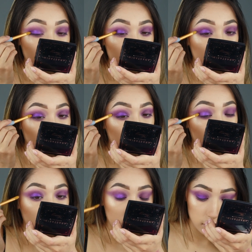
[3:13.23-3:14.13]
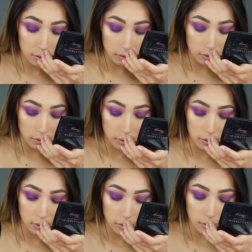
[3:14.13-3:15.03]

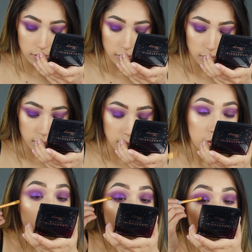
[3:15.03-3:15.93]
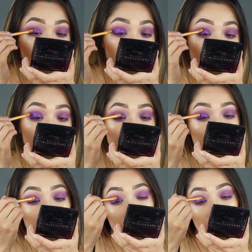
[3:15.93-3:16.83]

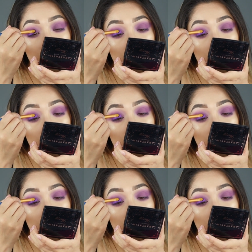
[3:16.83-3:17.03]
Nobody speaks.